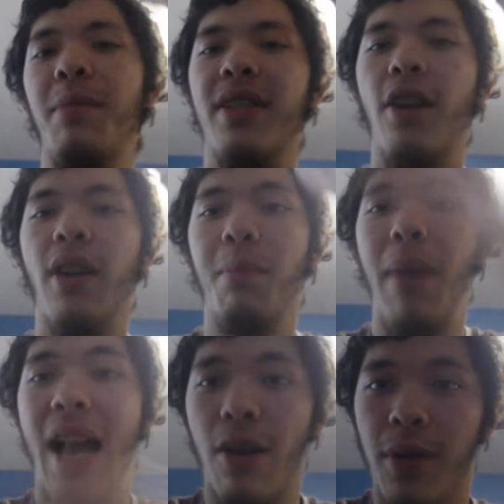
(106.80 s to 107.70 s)
be starting
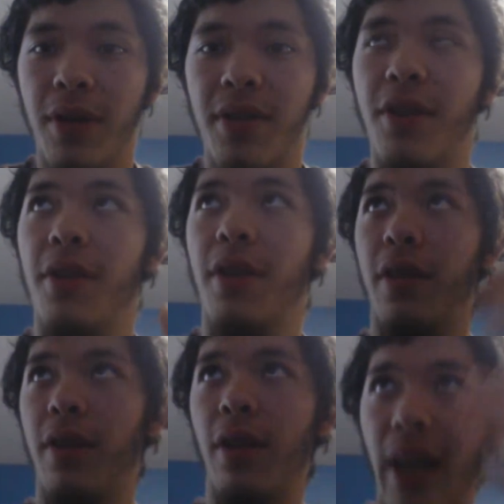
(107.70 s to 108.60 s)
backwards. So the
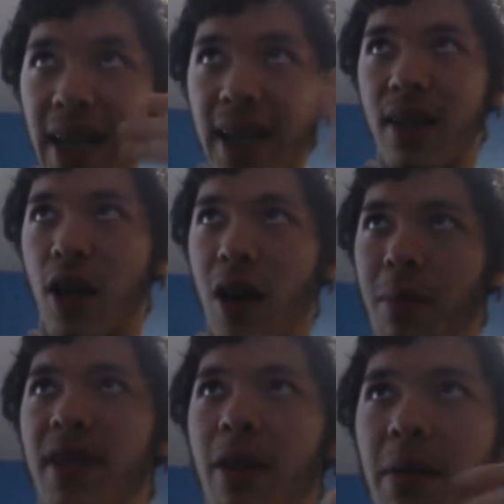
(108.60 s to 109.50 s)
latest
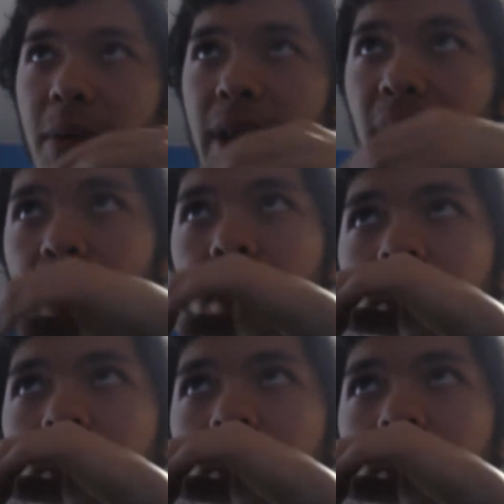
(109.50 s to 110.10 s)
comments I'll be reading.